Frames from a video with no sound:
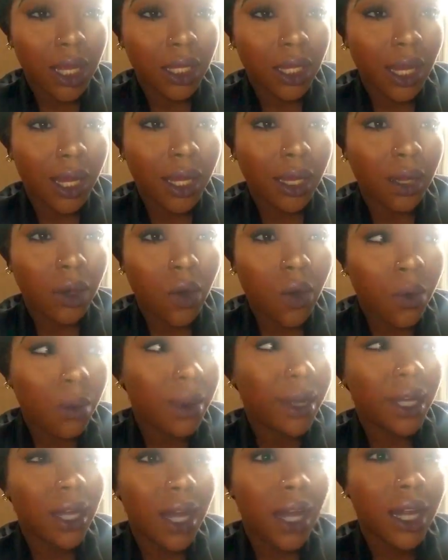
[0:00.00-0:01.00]
like oh
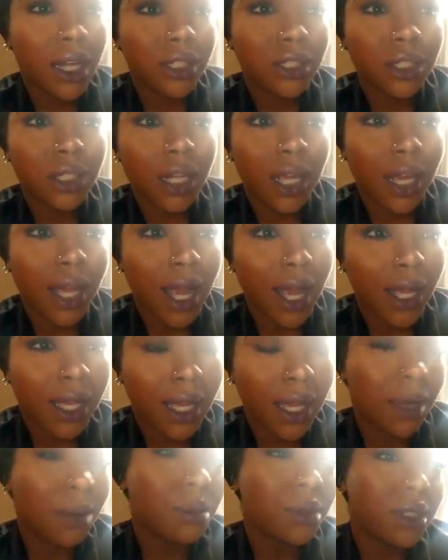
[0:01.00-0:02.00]
my gosh like I
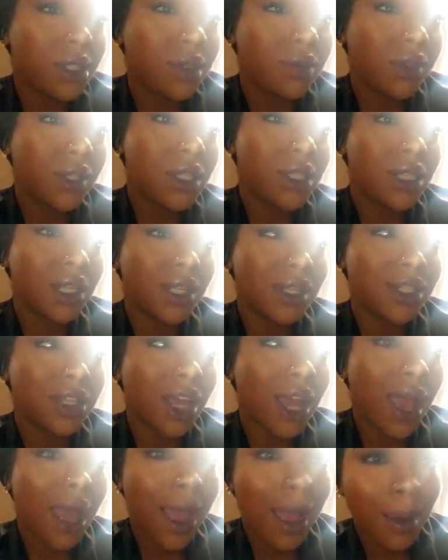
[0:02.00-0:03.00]
can't believe these things
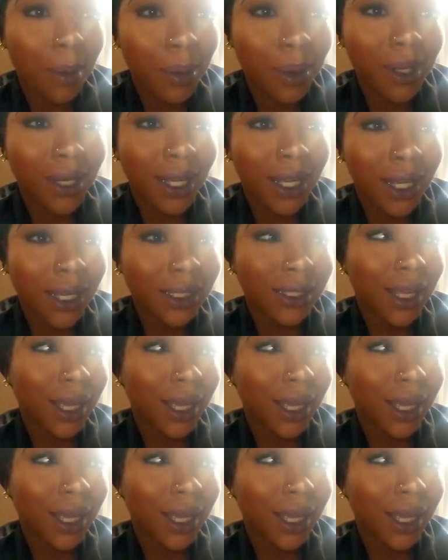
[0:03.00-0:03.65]
are happening